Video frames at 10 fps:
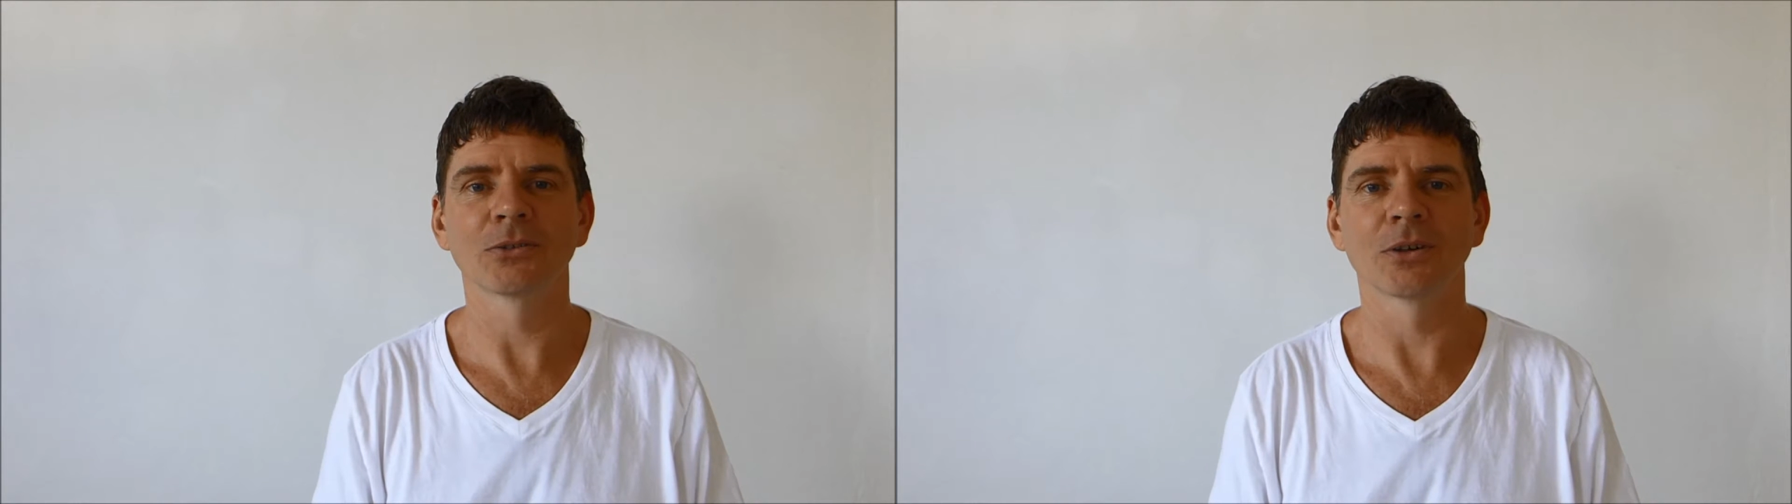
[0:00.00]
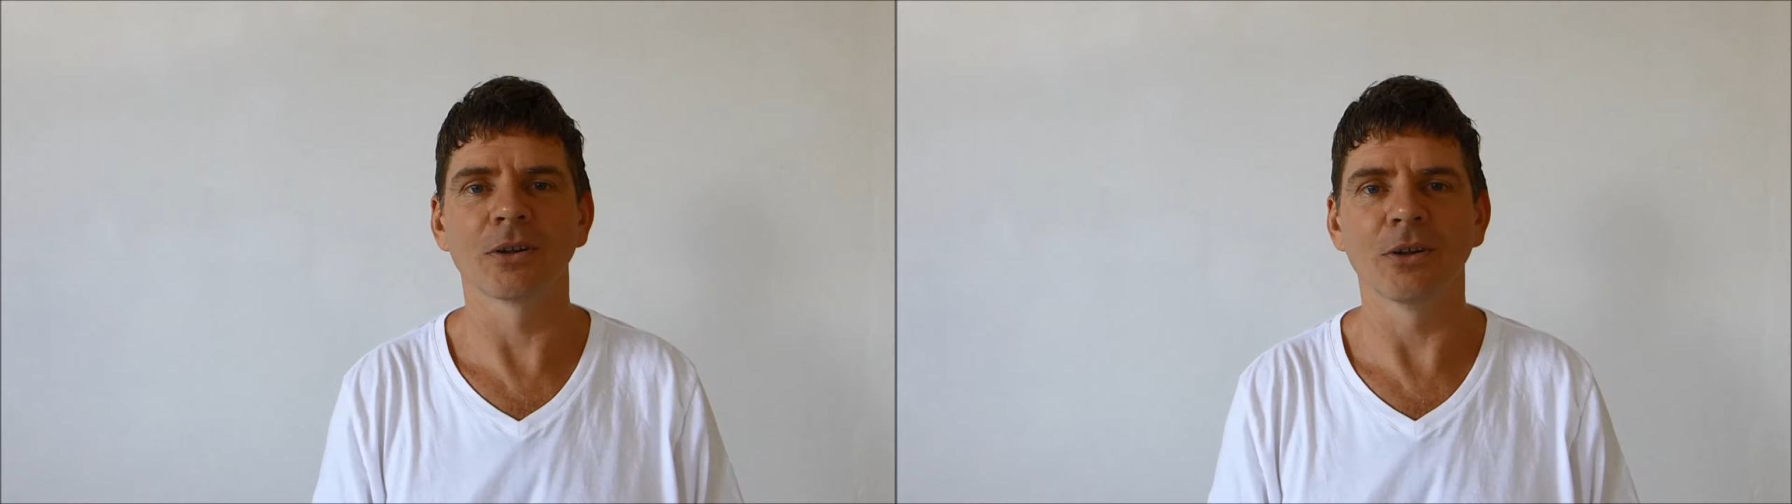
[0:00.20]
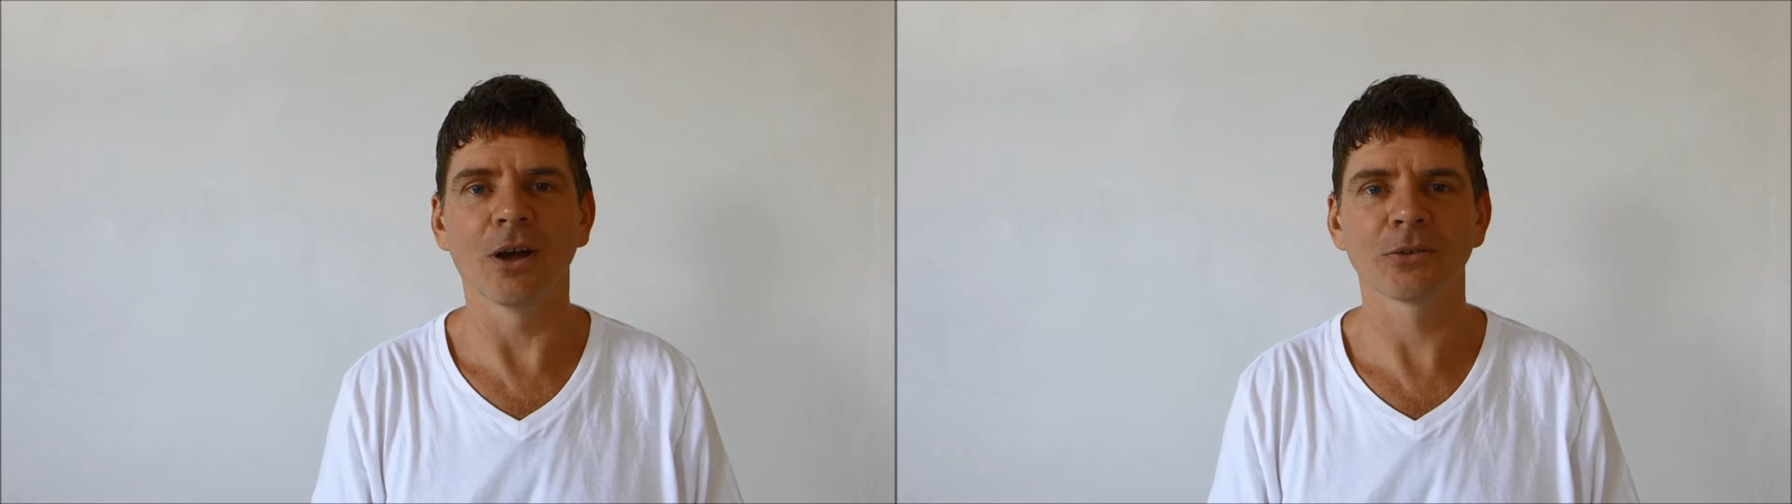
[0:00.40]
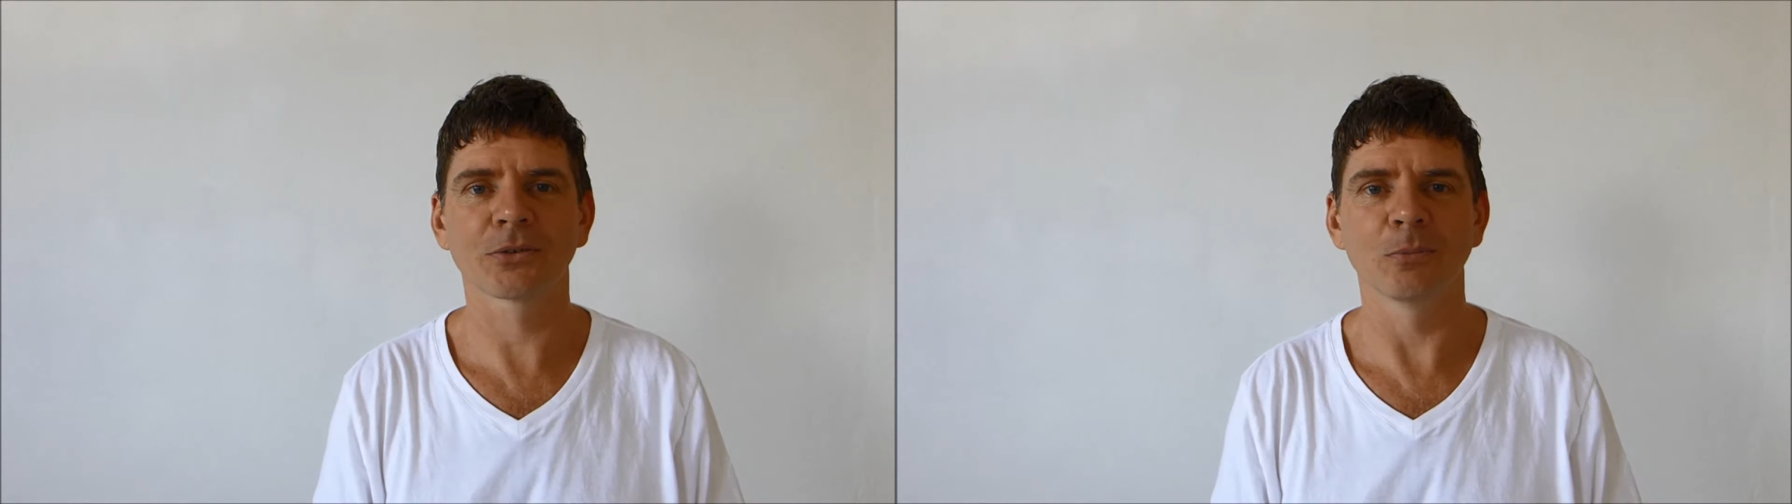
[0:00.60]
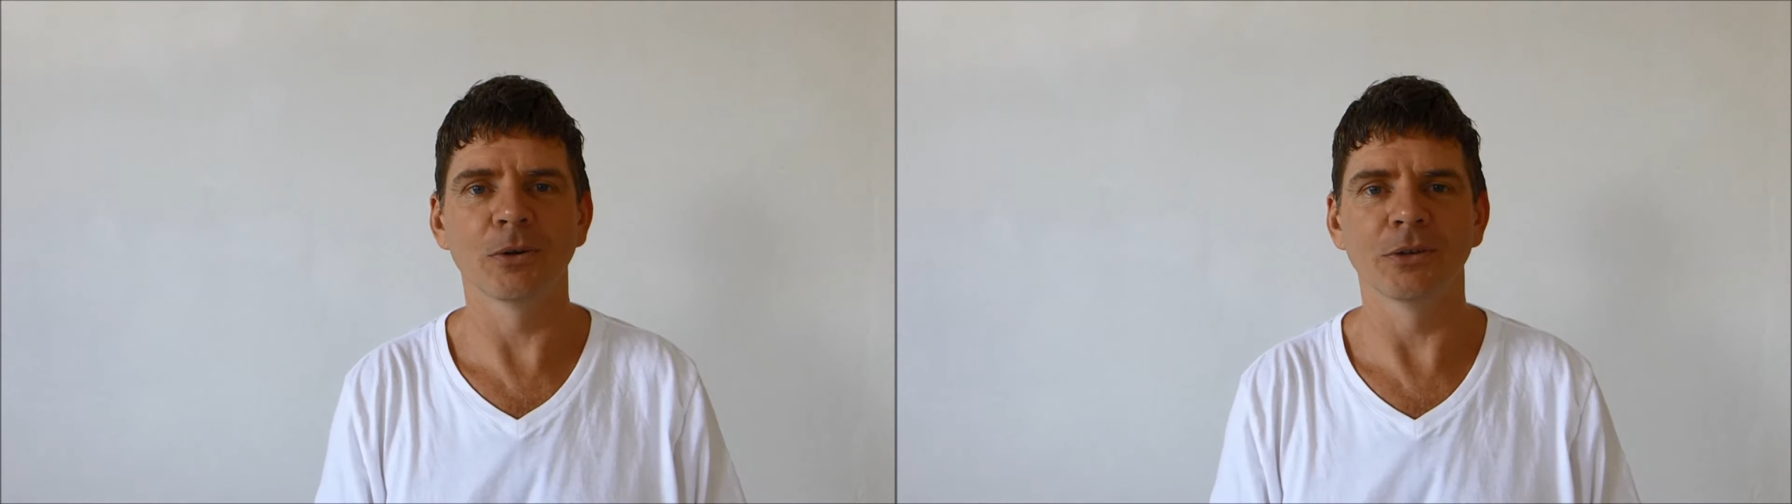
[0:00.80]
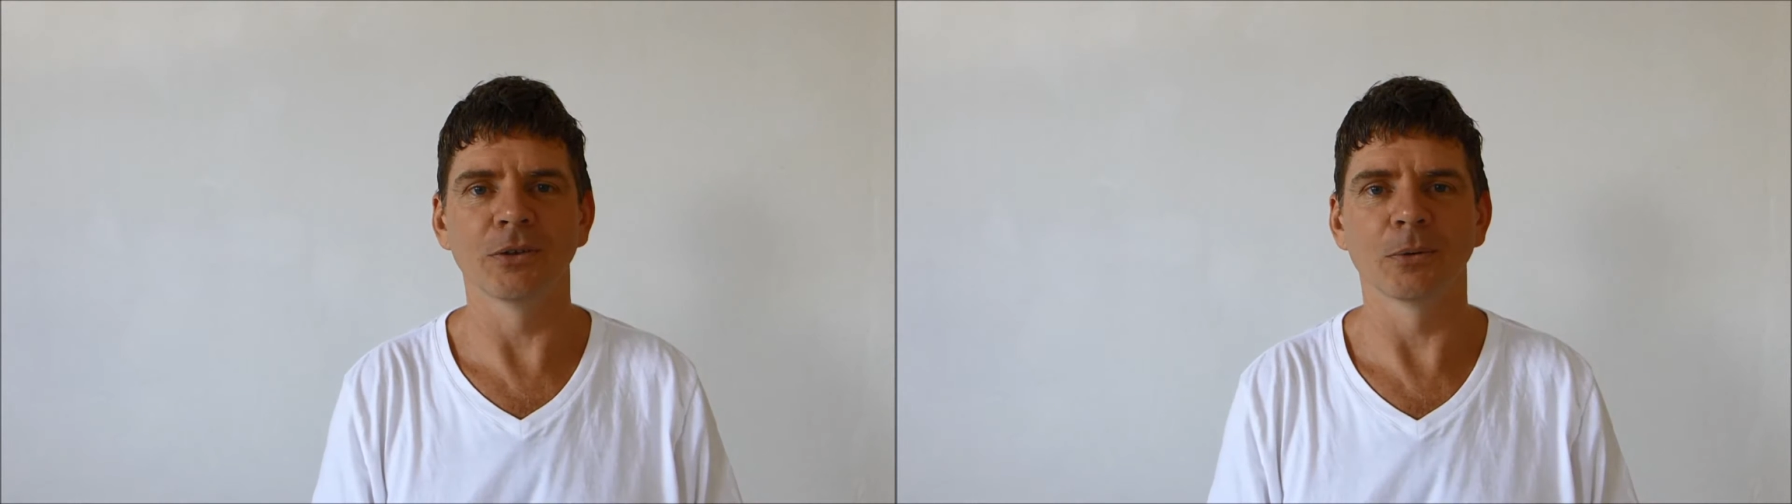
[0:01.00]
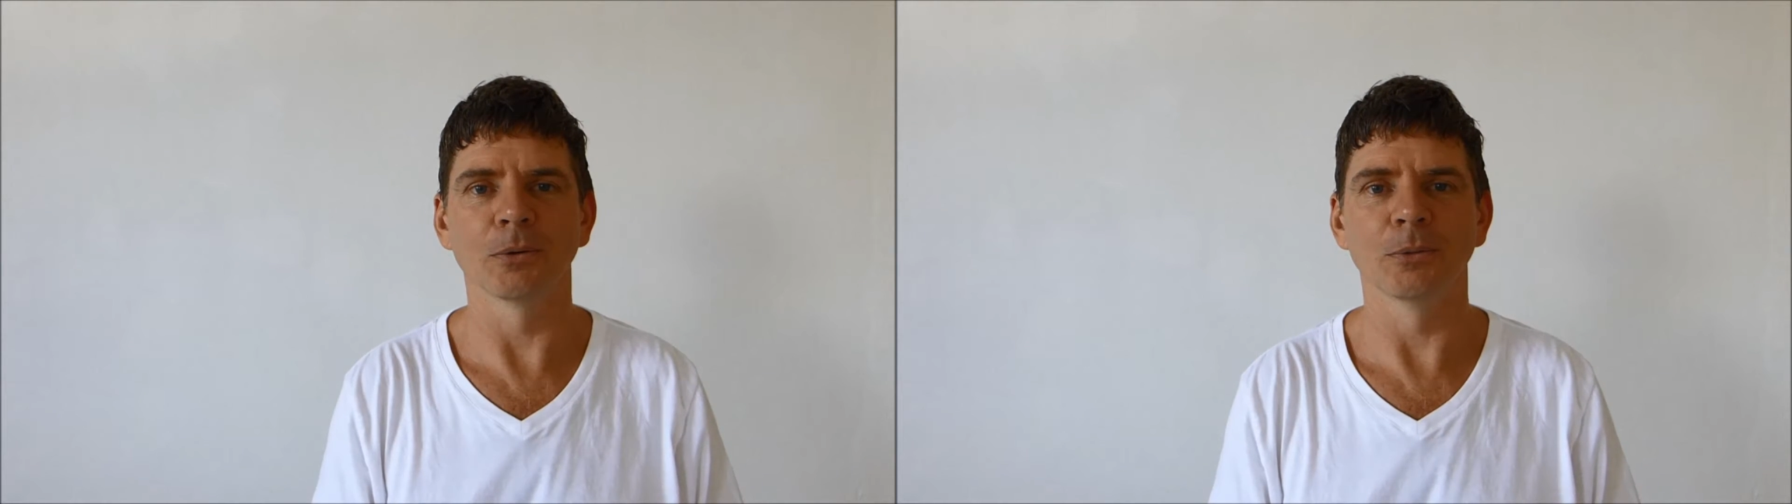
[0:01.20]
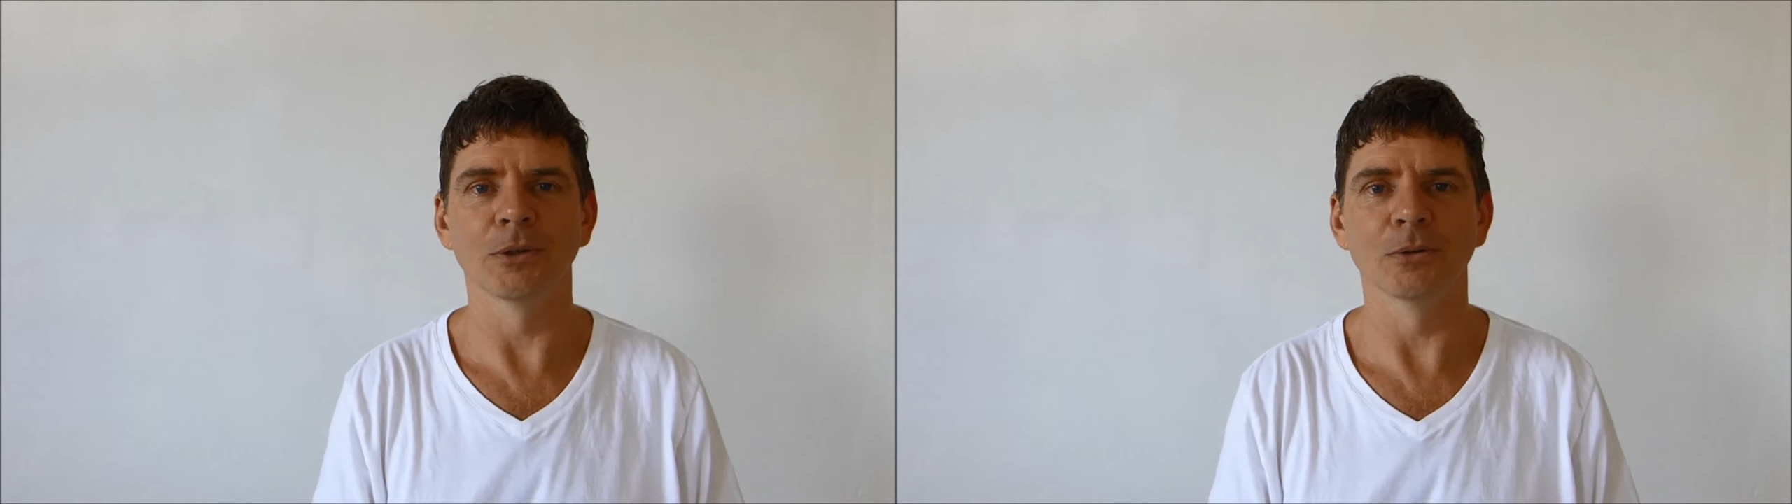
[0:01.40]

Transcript: alternate nostril breathing when we